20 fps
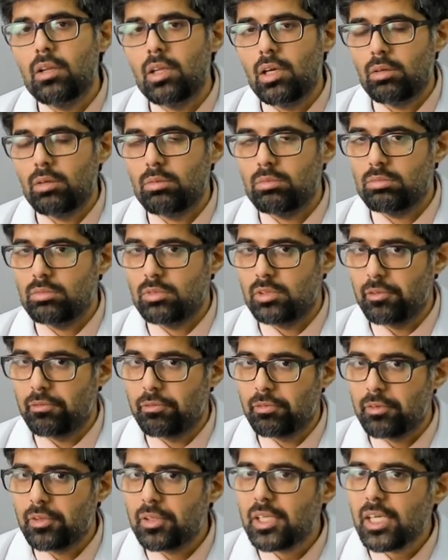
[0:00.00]
Now,
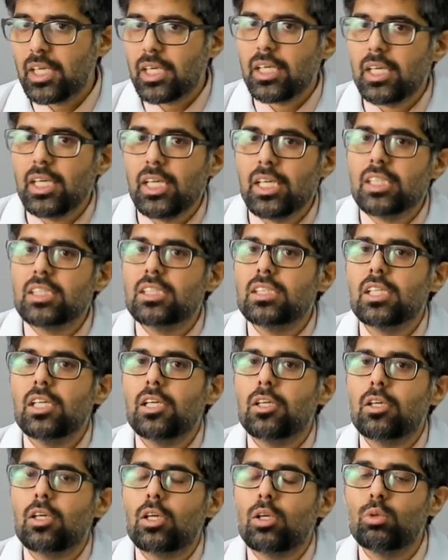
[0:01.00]
different techniques
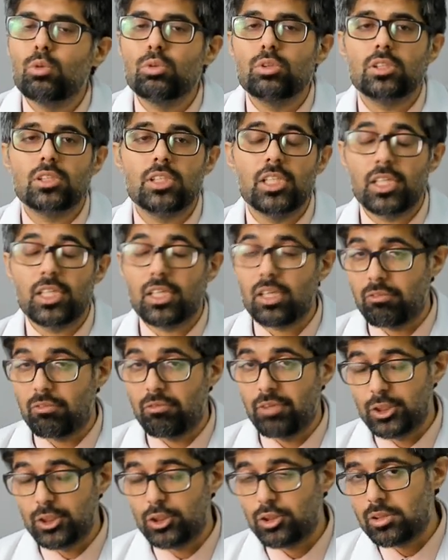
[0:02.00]
includes the
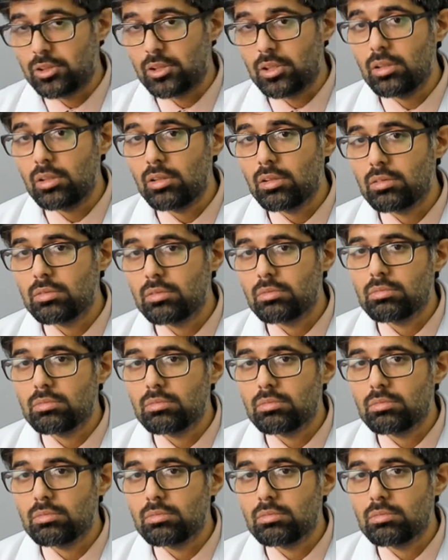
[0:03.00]
conventional